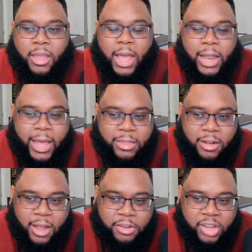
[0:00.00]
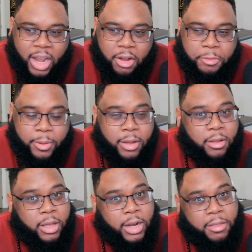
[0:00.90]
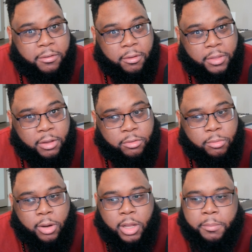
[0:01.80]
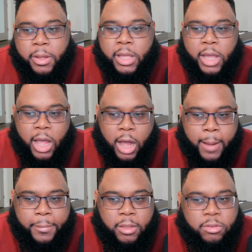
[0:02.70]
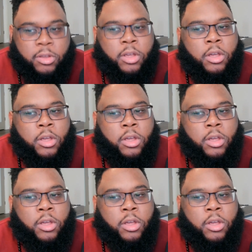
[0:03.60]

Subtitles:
I like the Najee Harris pick. Again, I still think it's too early, but he got Hopkins.